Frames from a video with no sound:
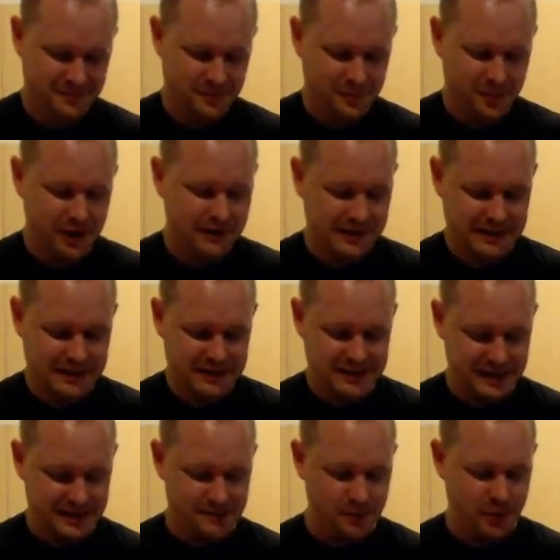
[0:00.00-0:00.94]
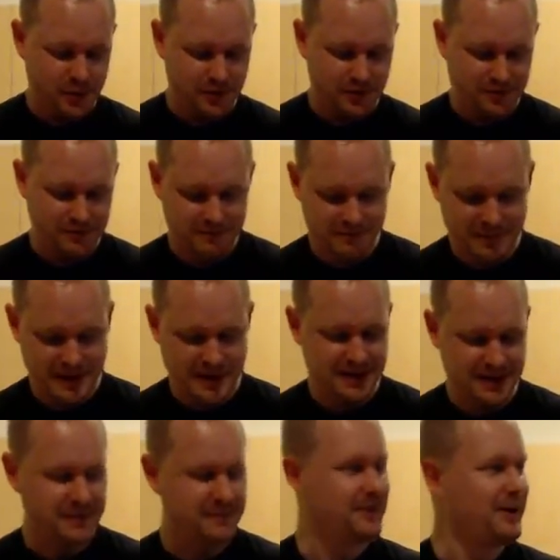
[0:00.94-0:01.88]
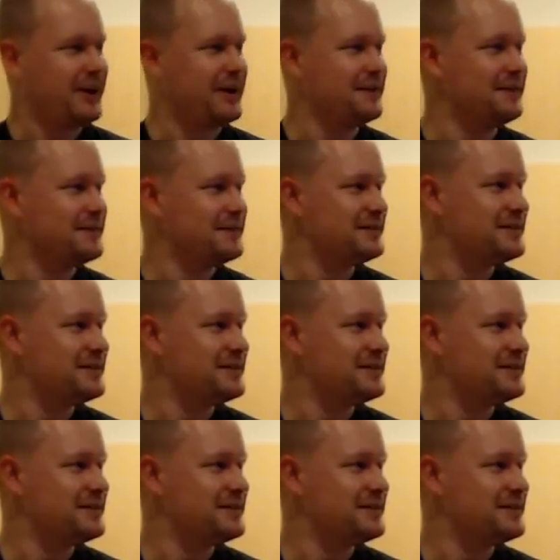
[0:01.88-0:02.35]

Well, it's more me coming around